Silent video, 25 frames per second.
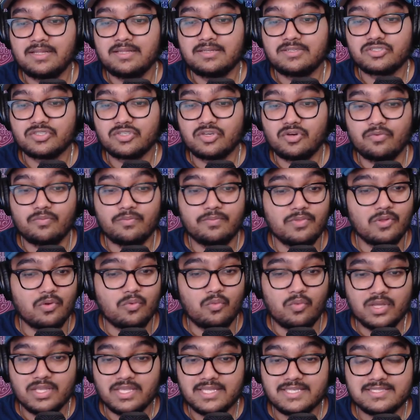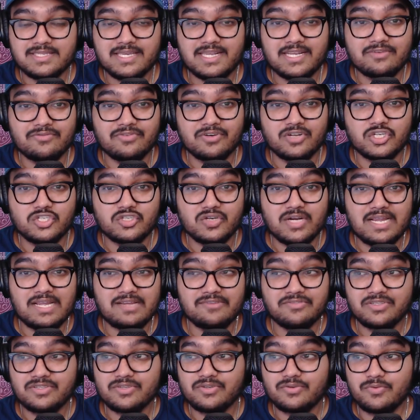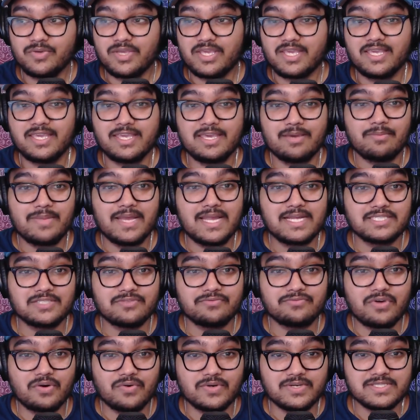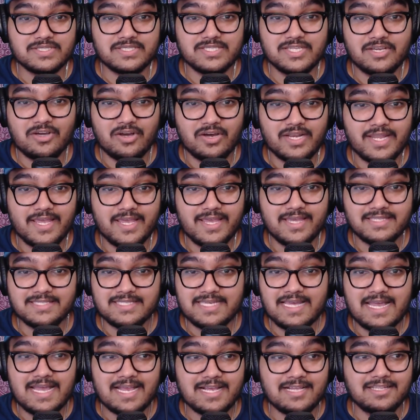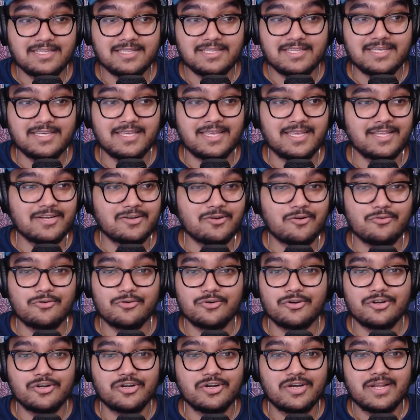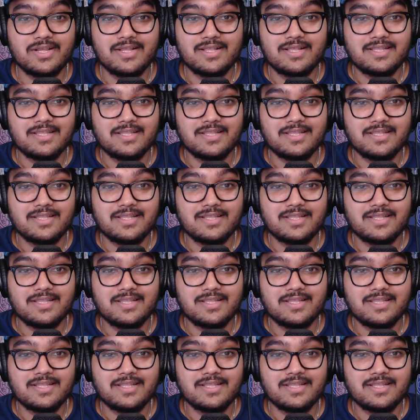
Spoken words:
So one less headache for the draft. We could get back to focusing on, hey, tackle and corner.